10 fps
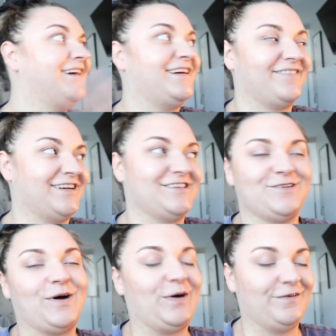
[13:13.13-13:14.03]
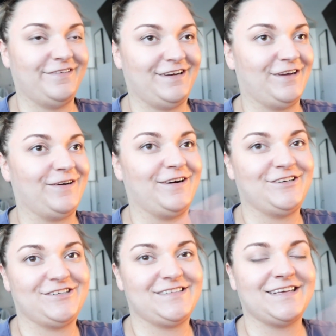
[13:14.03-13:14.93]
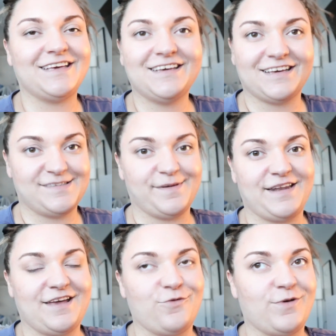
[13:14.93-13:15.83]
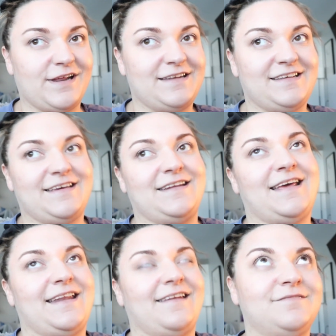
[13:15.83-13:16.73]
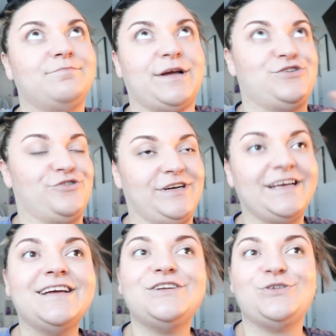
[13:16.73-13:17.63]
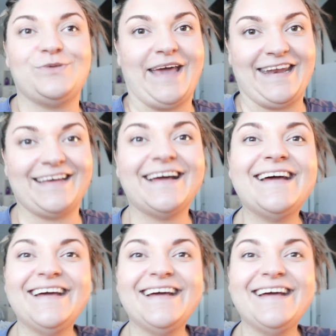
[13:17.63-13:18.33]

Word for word: I'm gonna do a whole video on just like explaining what I did and my journey to getting